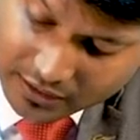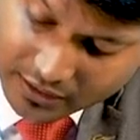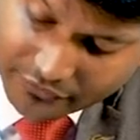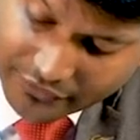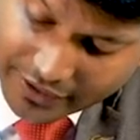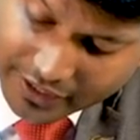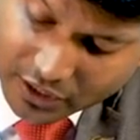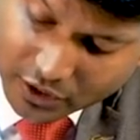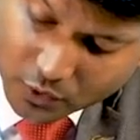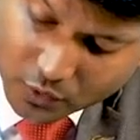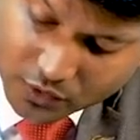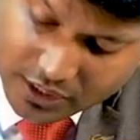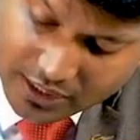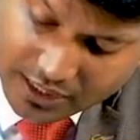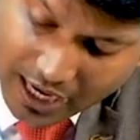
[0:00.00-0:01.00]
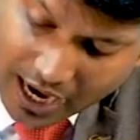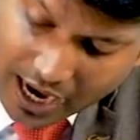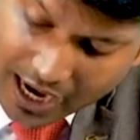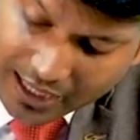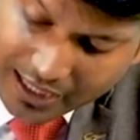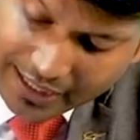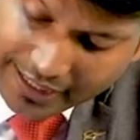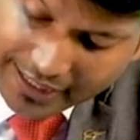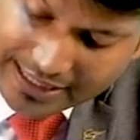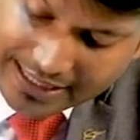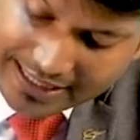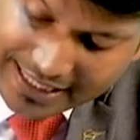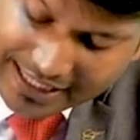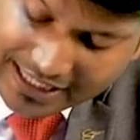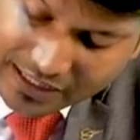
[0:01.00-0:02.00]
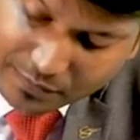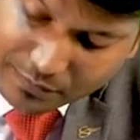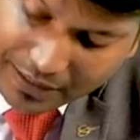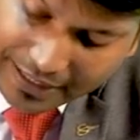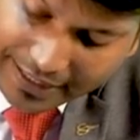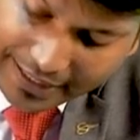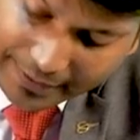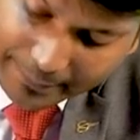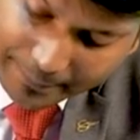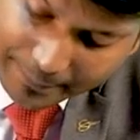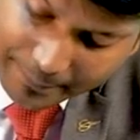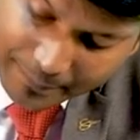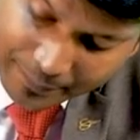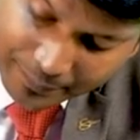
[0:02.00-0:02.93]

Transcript: The fatal dose is hardly 6 mg,